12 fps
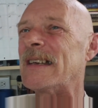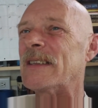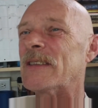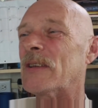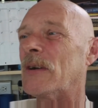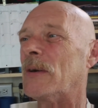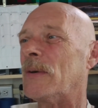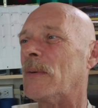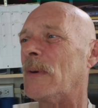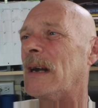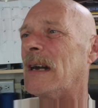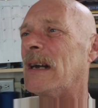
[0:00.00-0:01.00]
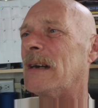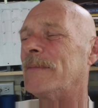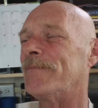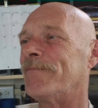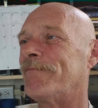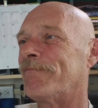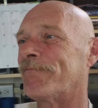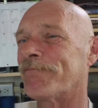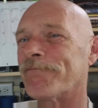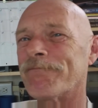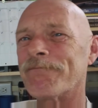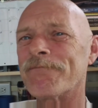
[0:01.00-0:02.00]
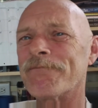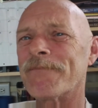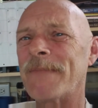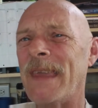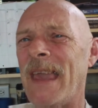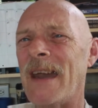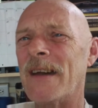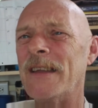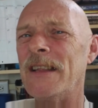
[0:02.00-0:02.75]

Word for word: So, uh, yeah,